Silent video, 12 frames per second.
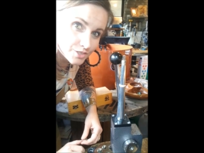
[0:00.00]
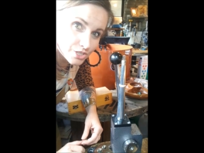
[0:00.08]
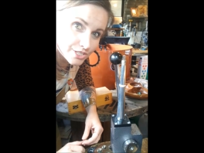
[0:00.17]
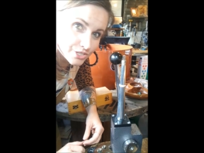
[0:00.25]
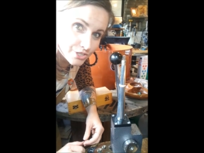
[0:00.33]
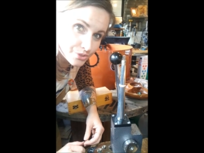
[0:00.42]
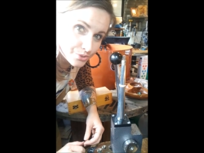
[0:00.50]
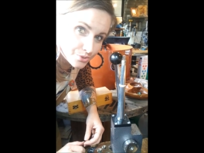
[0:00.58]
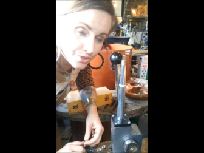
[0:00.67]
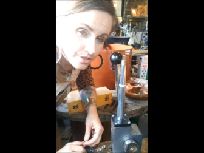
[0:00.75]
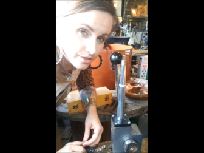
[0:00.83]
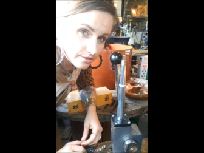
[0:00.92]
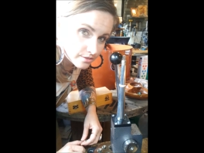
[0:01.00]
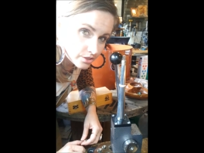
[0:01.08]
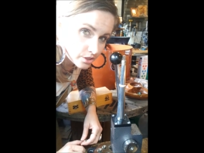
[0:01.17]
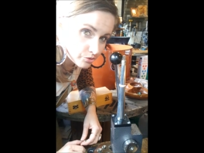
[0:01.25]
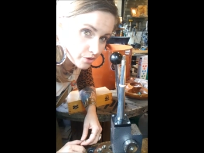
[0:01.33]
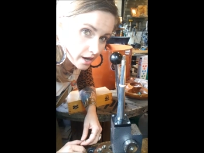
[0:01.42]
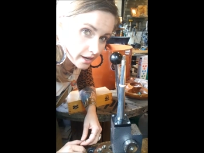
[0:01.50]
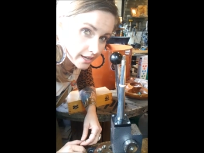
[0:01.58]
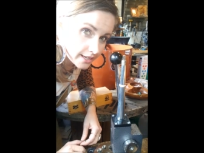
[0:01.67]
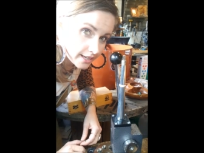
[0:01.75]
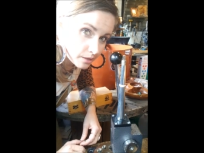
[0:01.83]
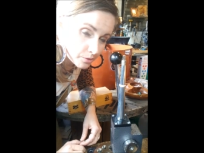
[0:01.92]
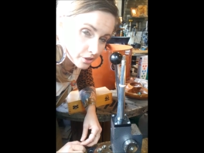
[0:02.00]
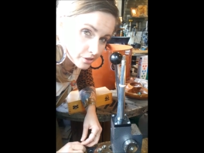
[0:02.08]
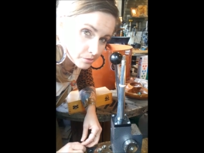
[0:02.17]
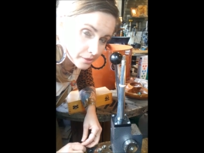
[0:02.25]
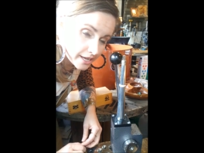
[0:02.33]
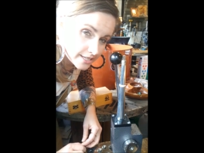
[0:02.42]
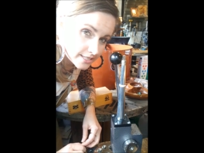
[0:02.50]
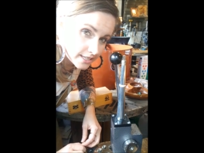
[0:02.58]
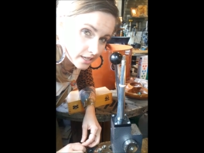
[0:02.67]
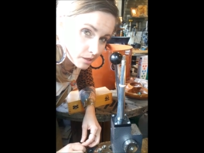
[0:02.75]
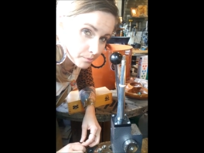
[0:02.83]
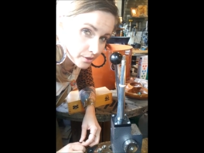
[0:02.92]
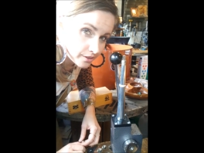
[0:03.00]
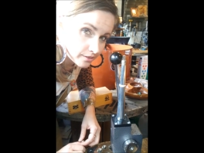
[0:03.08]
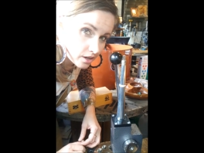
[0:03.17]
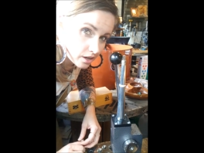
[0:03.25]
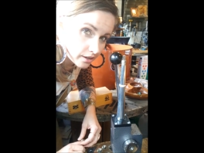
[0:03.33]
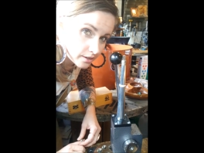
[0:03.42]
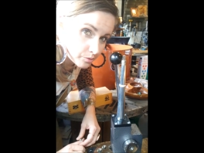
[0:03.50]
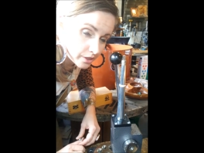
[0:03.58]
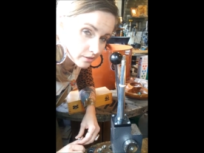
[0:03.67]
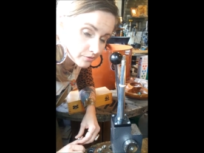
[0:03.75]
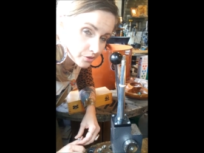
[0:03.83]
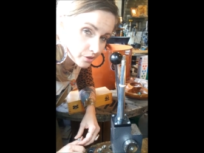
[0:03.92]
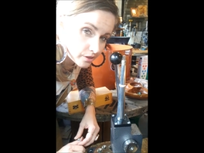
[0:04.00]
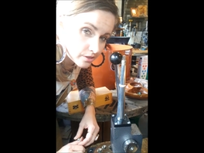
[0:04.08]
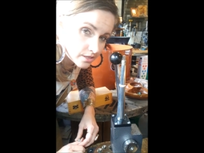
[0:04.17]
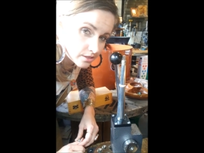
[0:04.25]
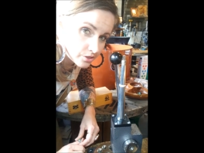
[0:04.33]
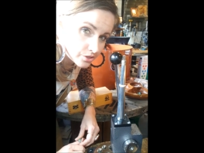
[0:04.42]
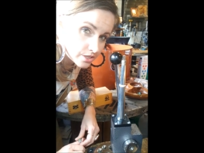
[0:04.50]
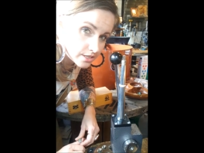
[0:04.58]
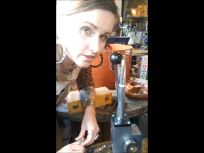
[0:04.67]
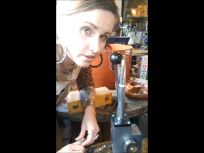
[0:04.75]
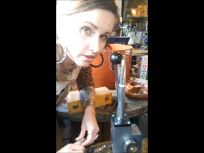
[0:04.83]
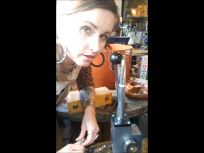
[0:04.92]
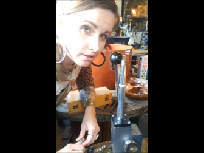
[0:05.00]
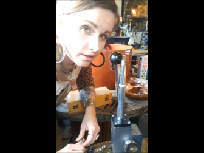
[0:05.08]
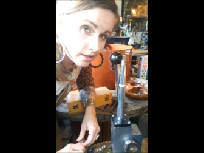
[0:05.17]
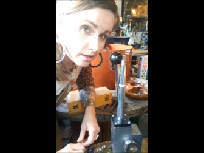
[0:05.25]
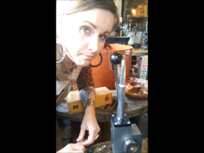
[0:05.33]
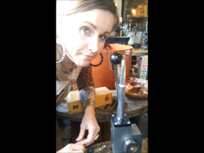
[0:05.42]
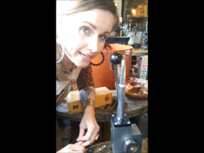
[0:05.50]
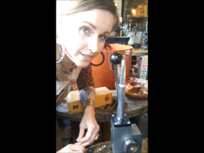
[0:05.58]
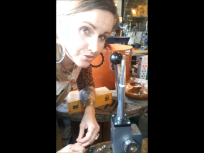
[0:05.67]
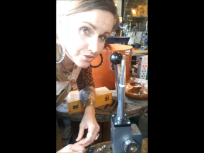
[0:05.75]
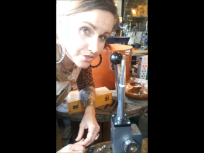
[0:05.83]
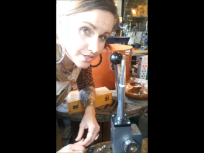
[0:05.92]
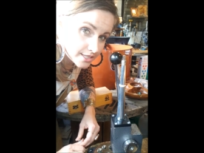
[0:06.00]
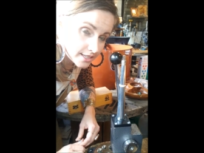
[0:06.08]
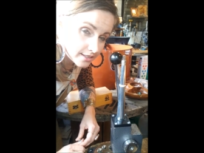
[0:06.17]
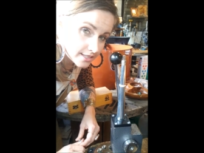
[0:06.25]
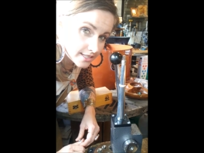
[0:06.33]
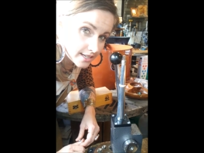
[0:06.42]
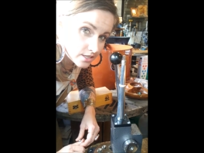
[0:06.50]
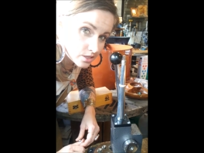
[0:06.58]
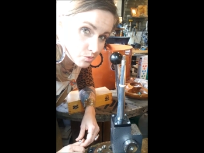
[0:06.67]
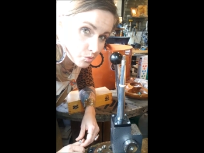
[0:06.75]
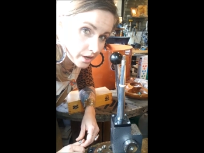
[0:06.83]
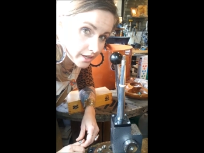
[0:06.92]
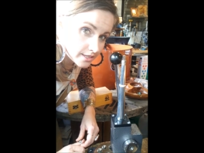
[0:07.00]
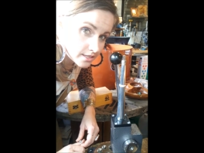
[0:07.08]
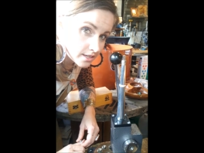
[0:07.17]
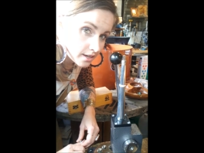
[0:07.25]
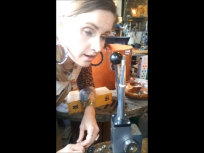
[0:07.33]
just use your rawhide hammer or your plastic hammer on one of your your steel mandrels to get the size you want.